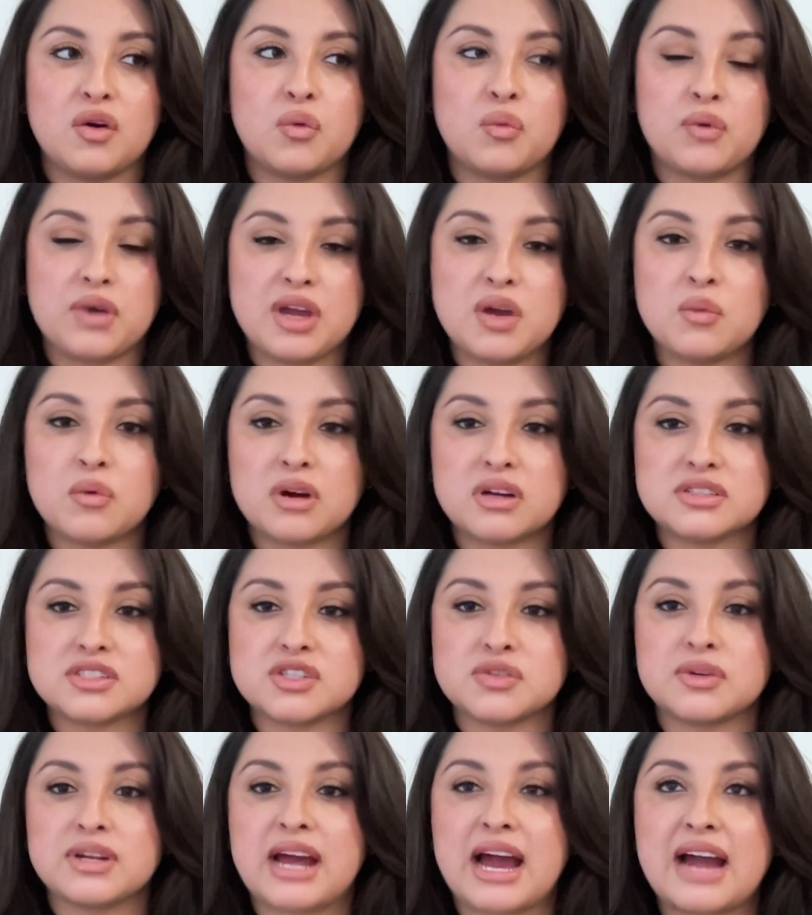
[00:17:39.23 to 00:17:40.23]
we
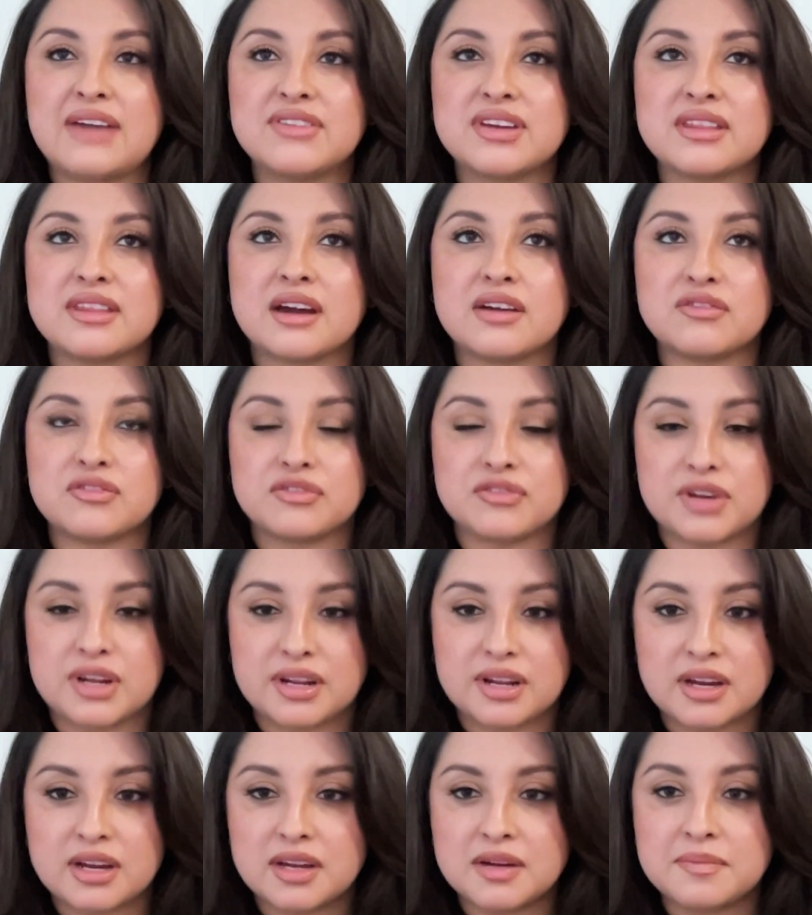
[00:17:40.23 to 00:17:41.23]
want to. And having that
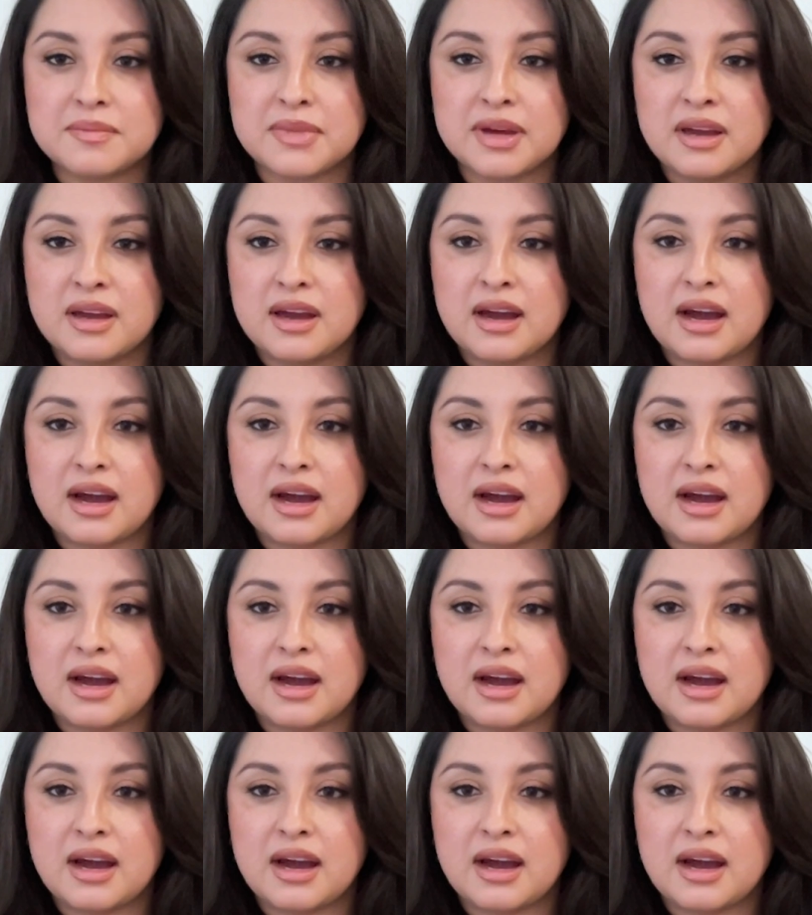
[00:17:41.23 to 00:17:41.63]
freedom,